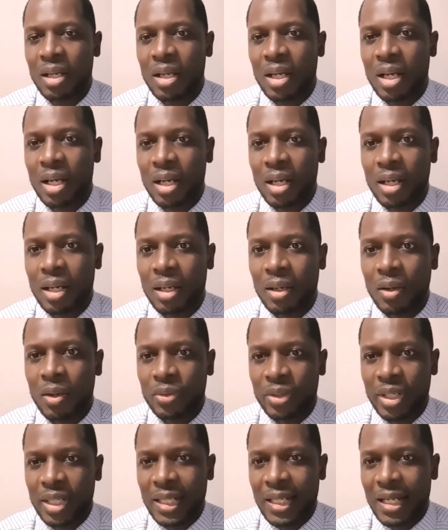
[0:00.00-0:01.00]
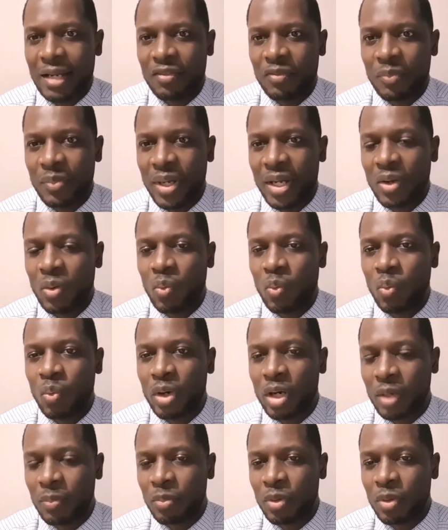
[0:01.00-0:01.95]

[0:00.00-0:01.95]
already have my work